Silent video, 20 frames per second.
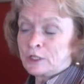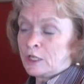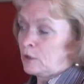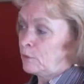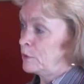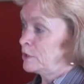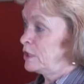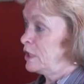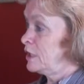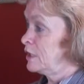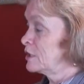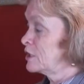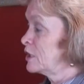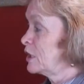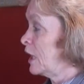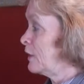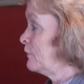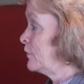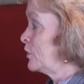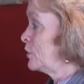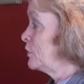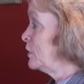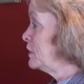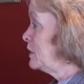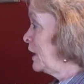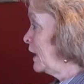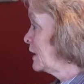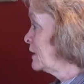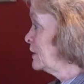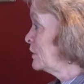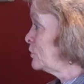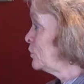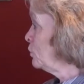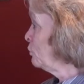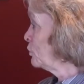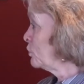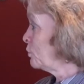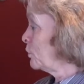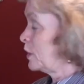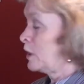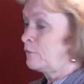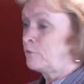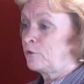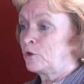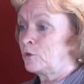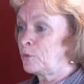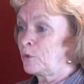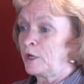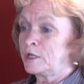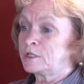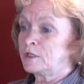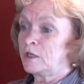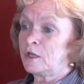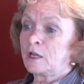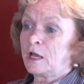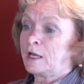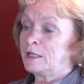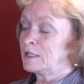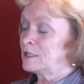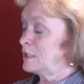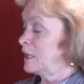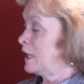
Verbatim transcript: it was his governor in Texas, who was running for the president of the United